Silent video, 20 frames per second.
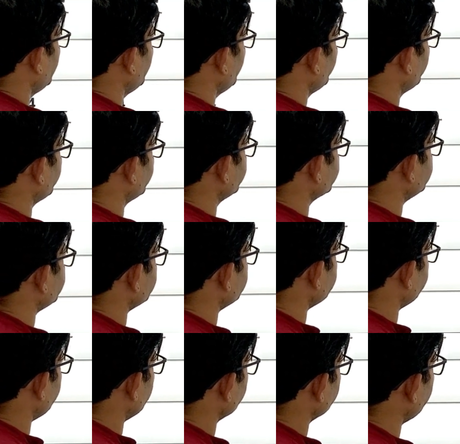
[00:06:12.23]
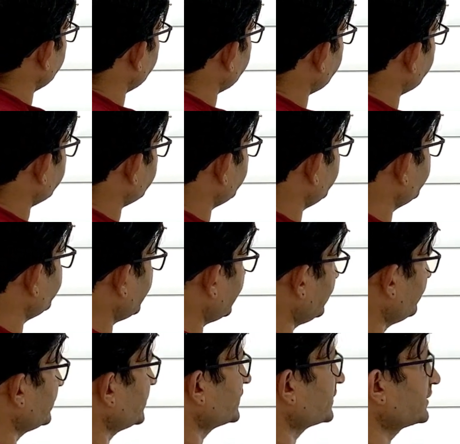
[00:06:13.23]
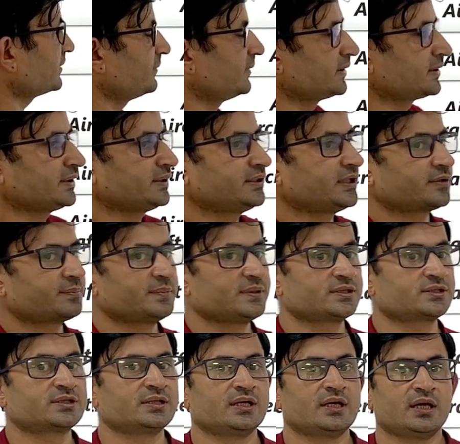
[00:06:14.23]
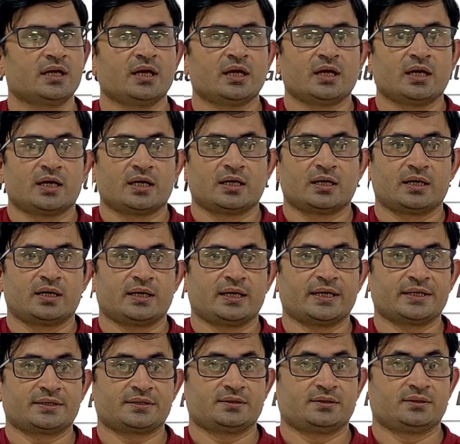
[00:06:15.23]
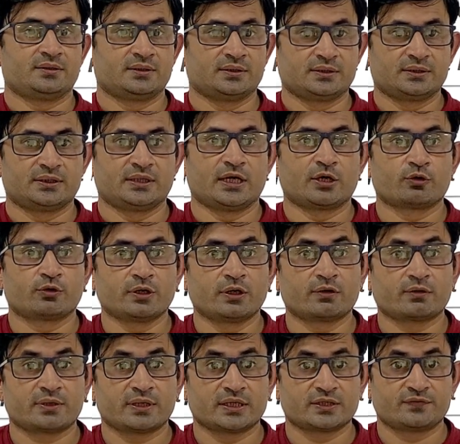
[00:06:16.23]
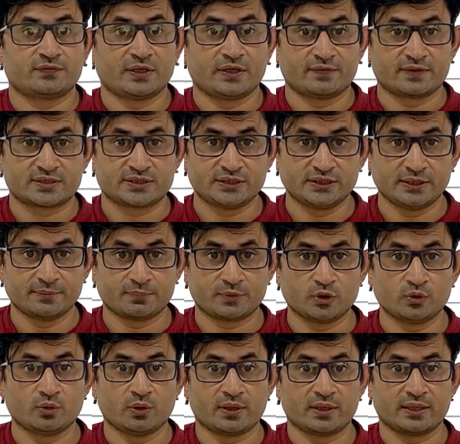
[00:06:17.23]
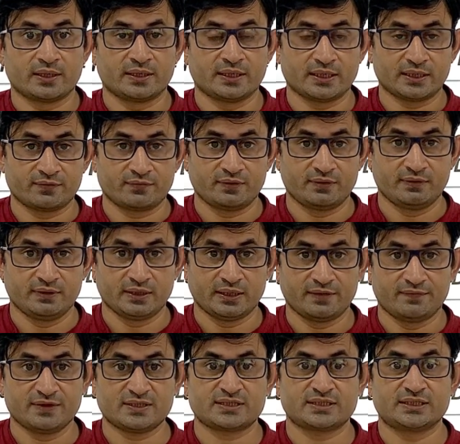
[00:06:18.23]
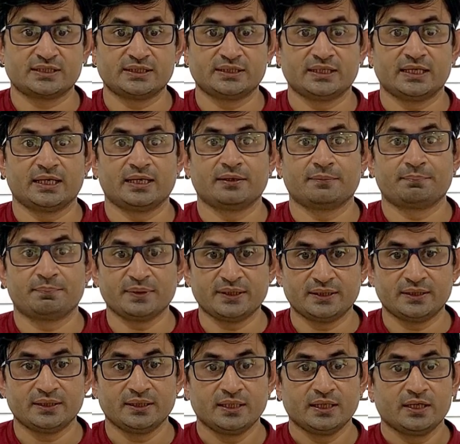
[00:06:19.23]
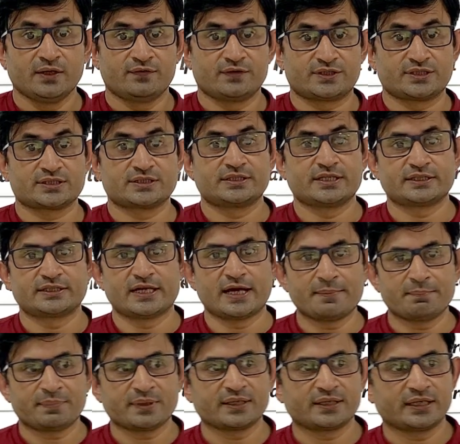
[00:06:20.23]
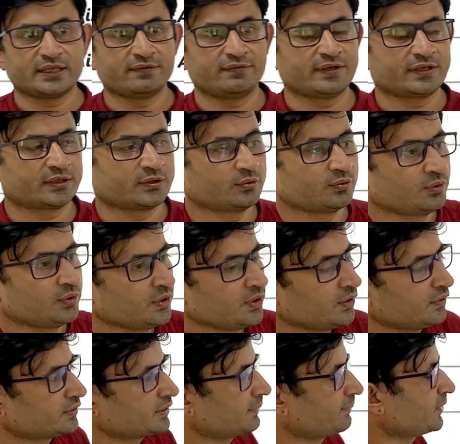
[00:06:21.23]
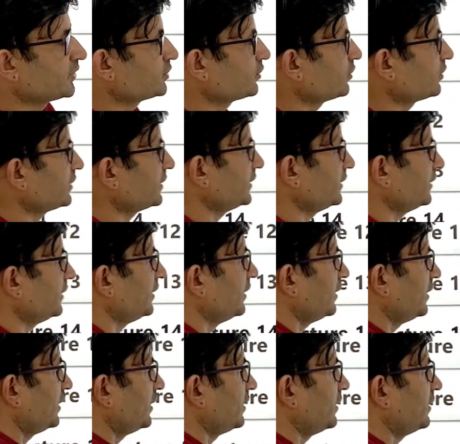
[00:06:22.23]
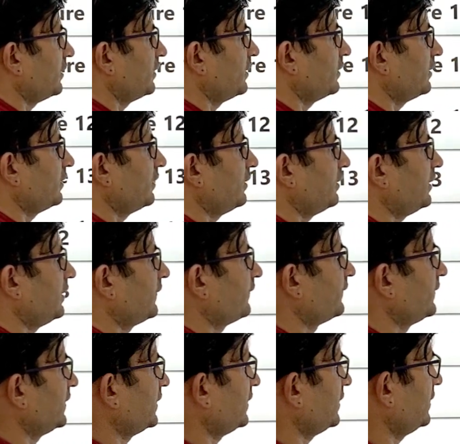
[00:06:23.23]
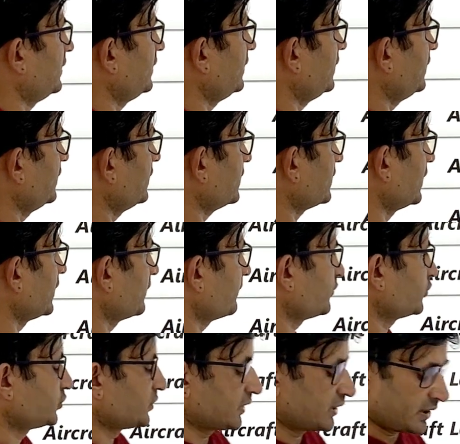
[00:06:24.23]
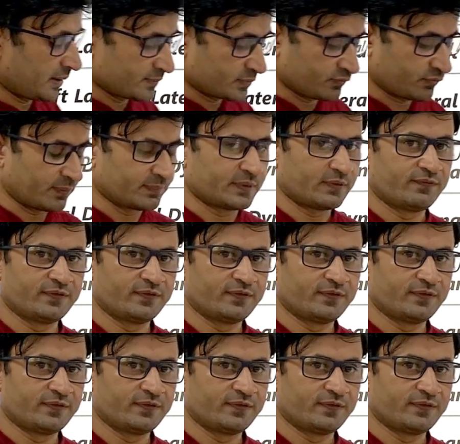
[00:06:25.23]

we will discuss about the lateral dynamic stability. That means in longitudinal case we have a CMQ, and here we will have a CLP, which is the damping derivative. The majority of the contribution comes from the